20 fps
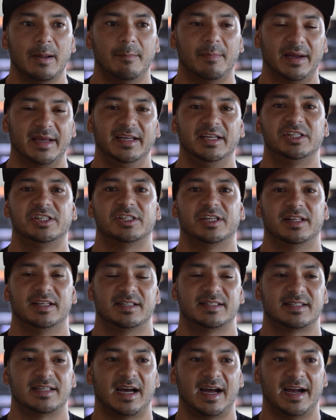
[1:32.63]
each of the
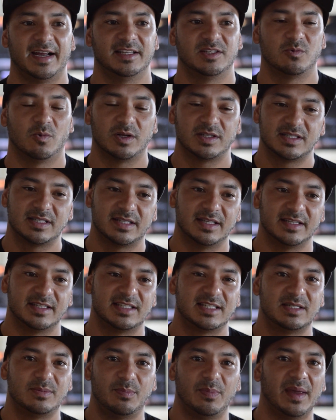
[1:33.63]
sides? What's the
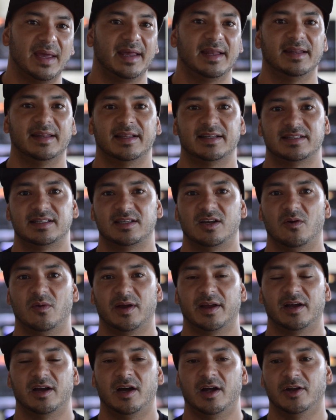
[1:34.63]
spin that's
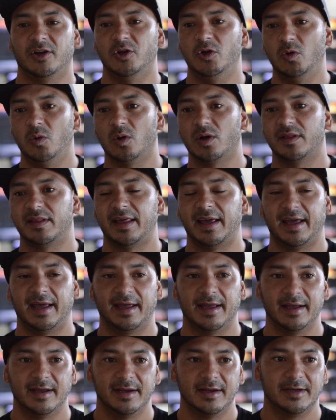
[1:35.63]
going on? Who are
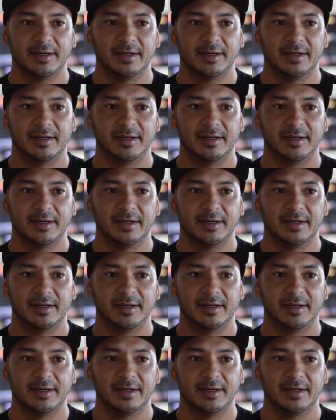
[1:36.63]
they